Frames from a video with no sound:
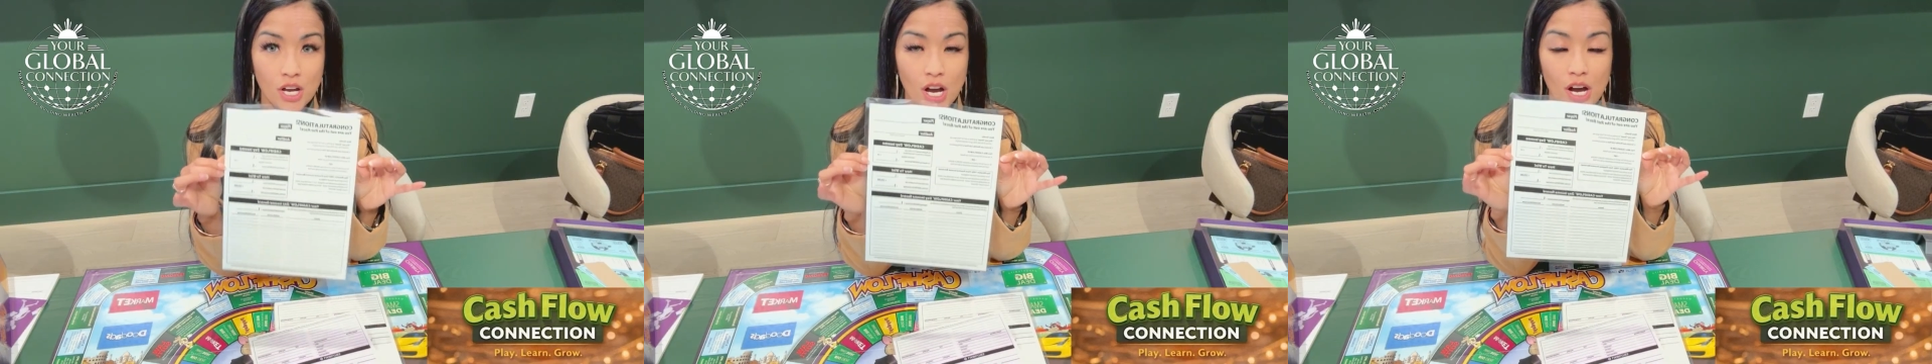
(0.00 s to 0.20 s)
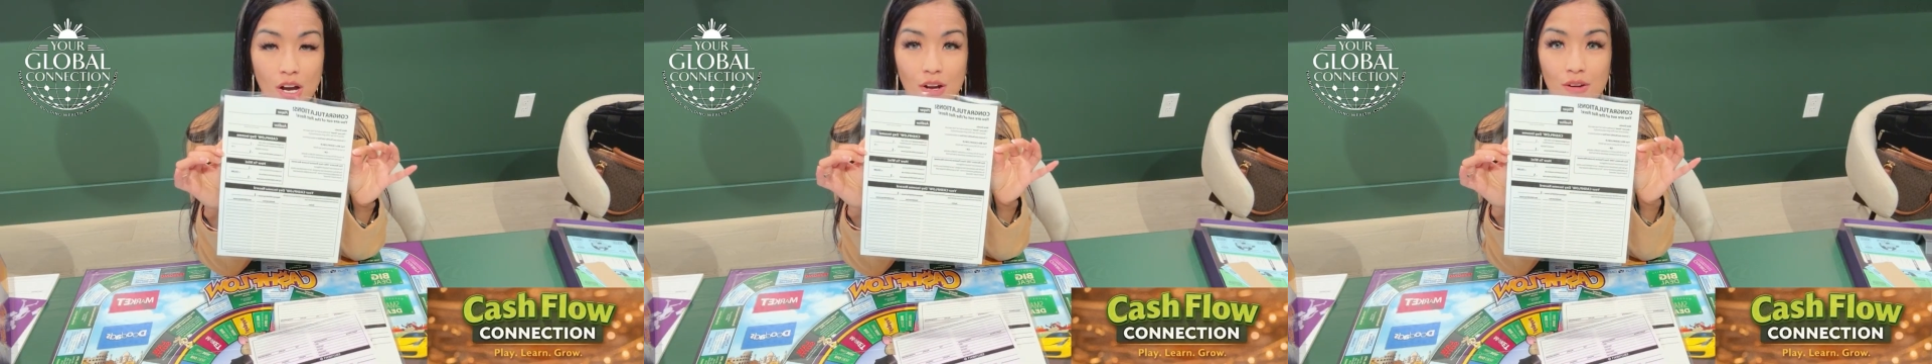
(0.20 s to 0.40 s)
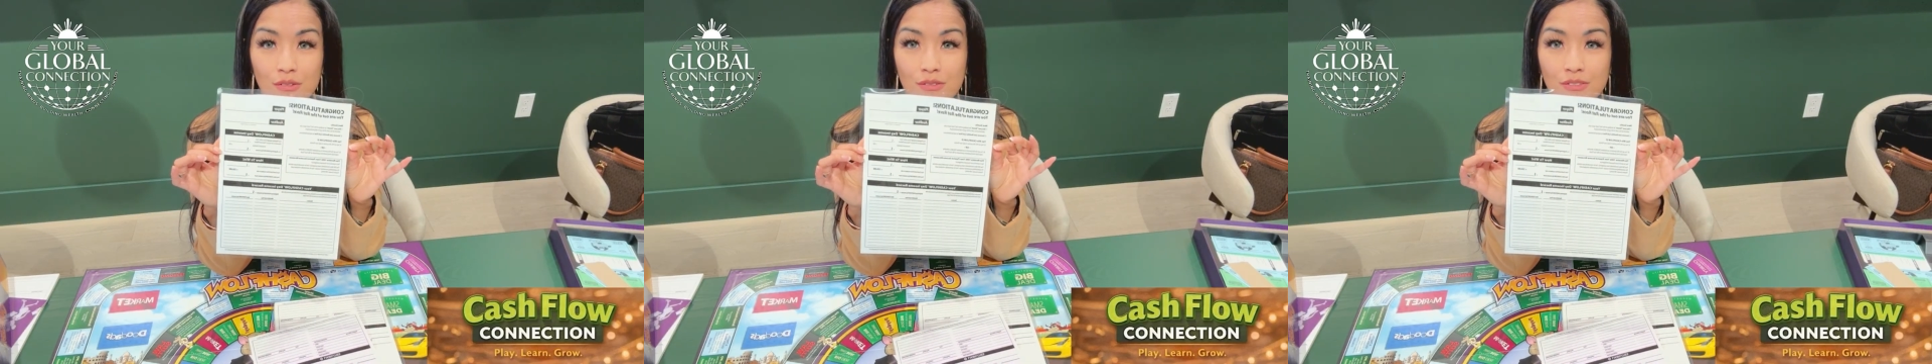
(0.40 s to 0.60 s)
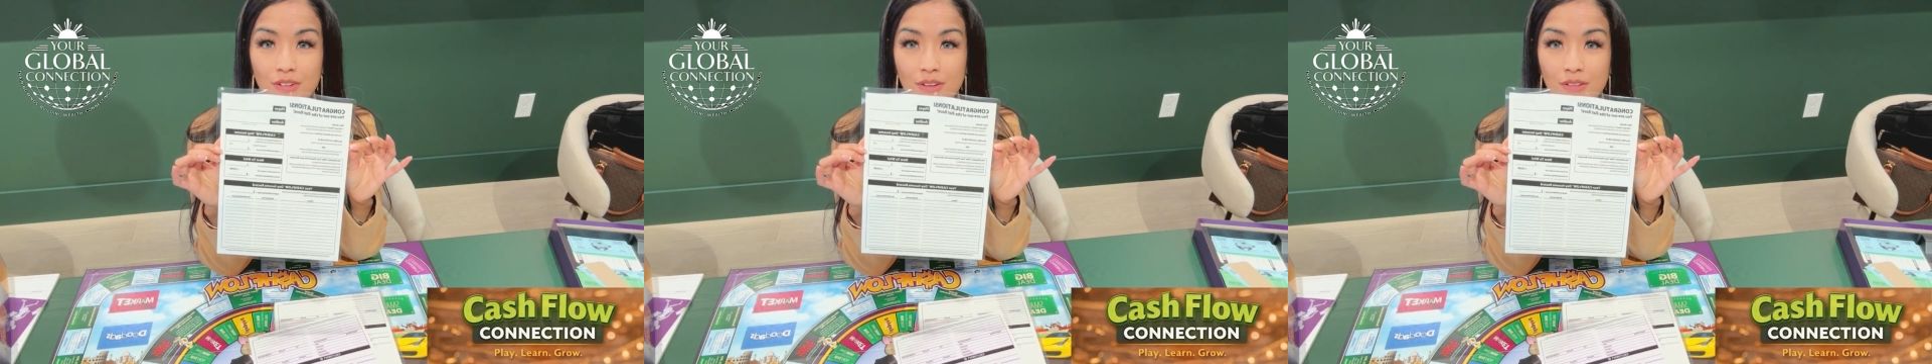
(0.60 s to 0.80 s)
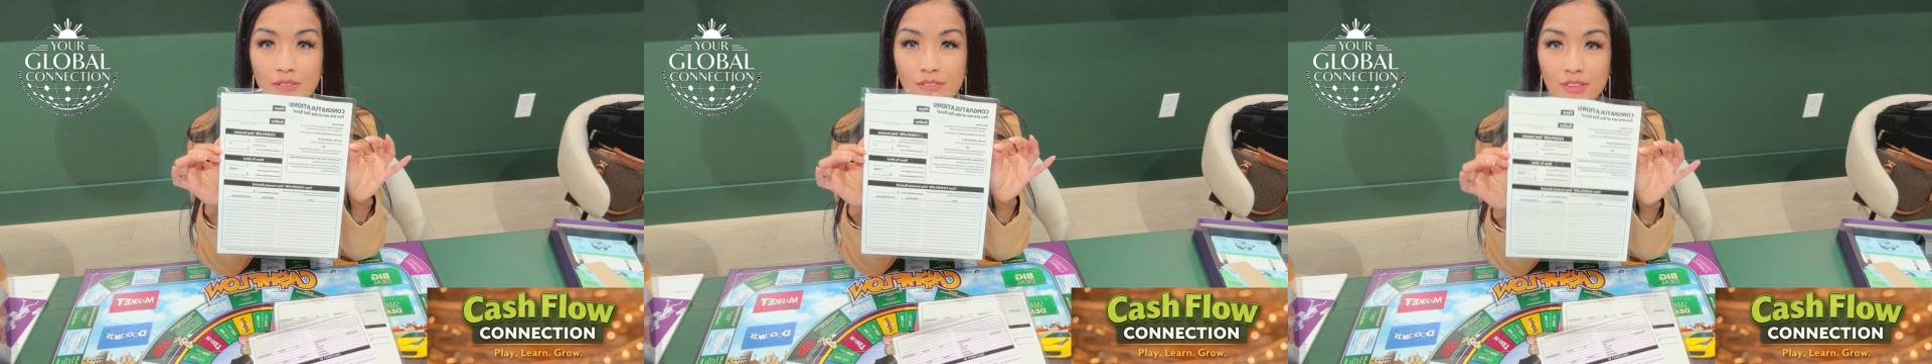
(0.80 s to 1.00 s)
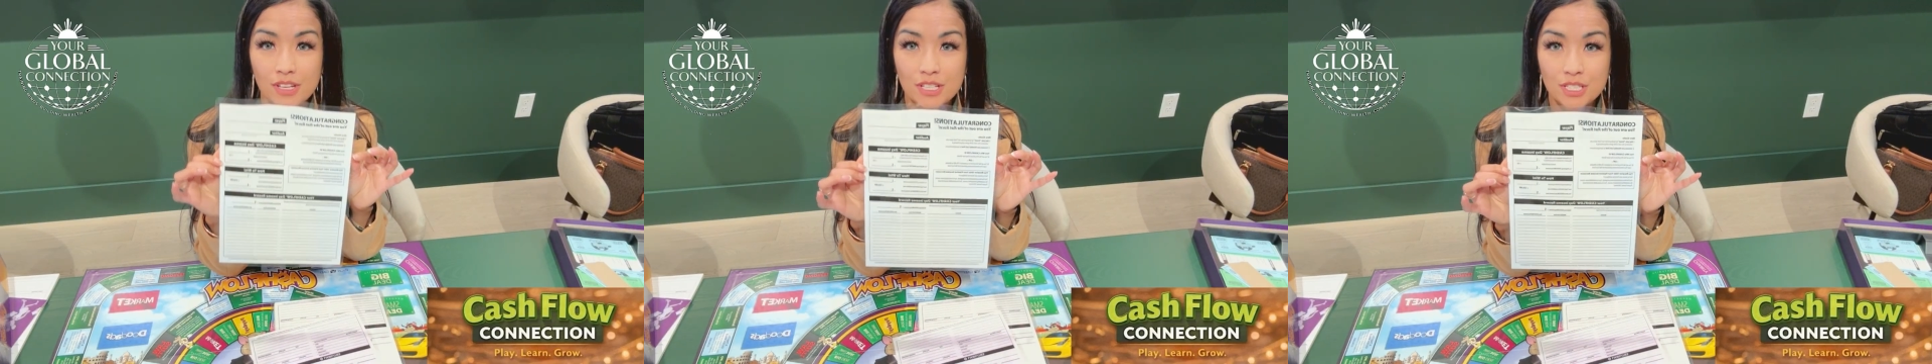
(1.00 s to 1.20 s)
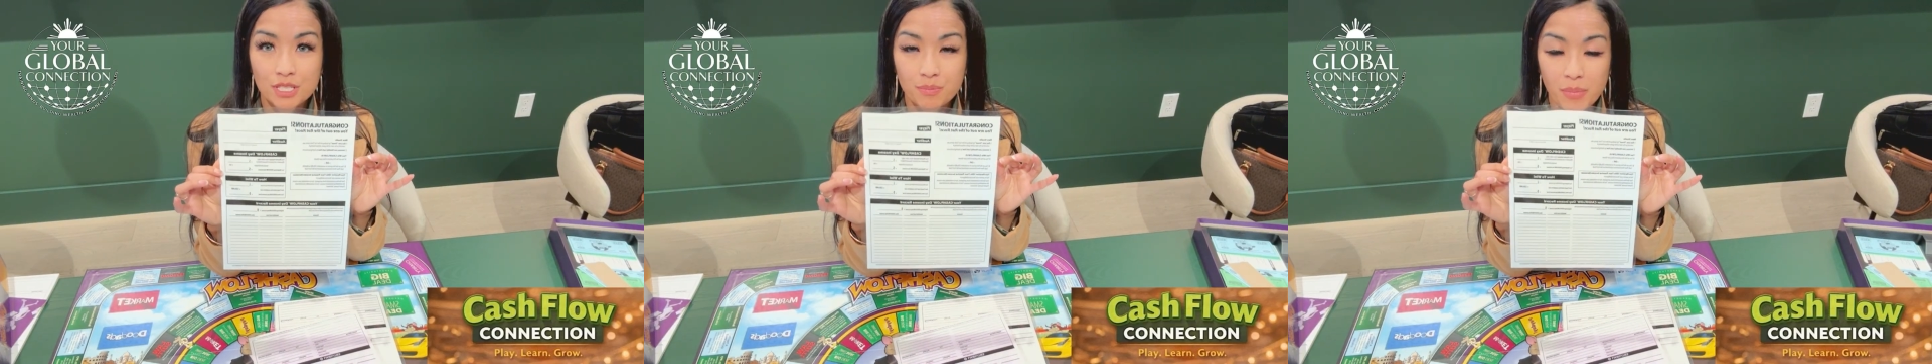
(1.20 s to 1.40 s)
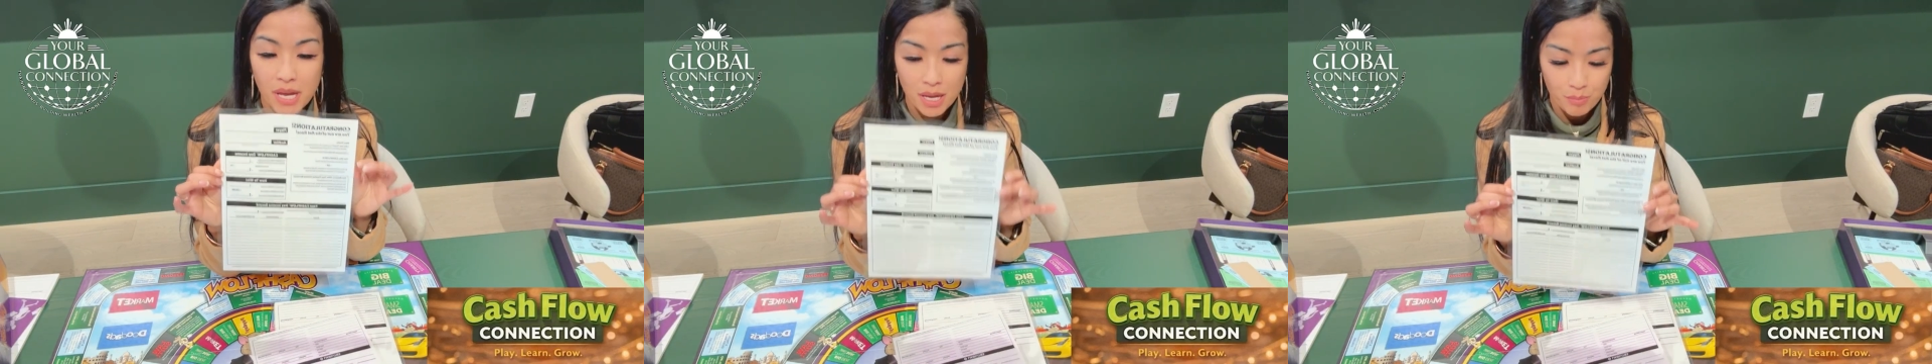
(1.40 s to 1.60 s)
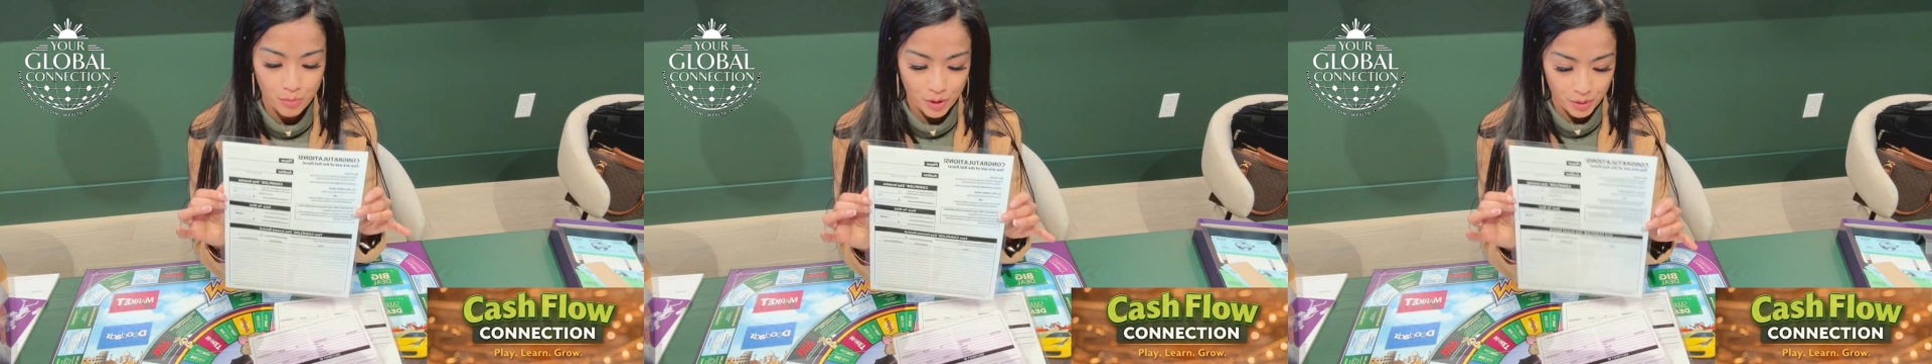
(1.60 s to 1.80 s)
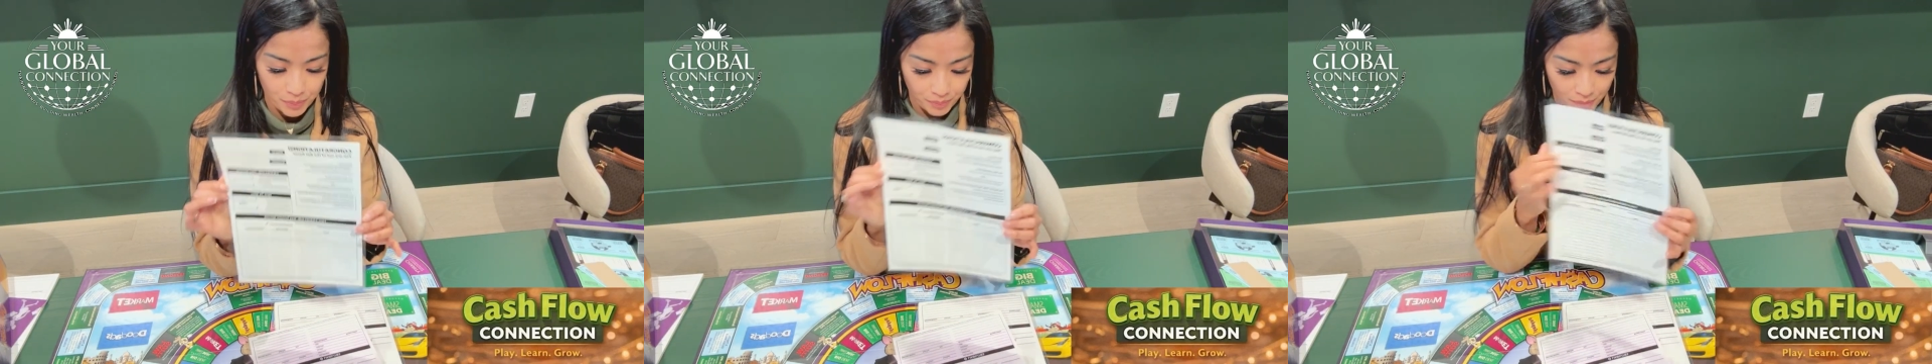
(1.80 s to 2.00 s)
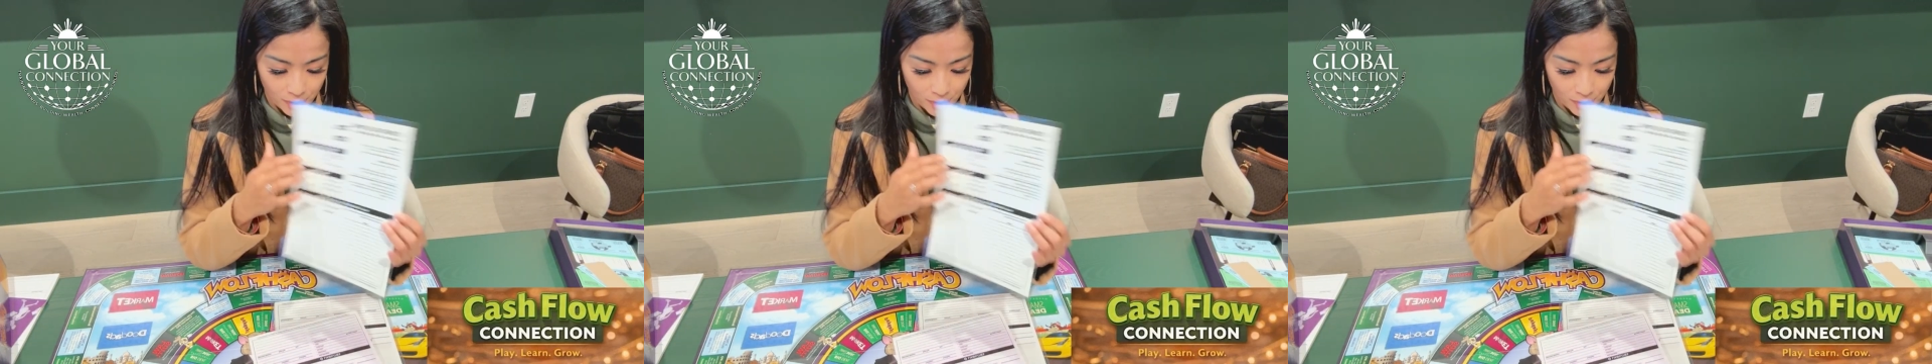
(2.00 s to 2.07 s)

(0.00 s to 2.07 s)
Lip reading: of this paper.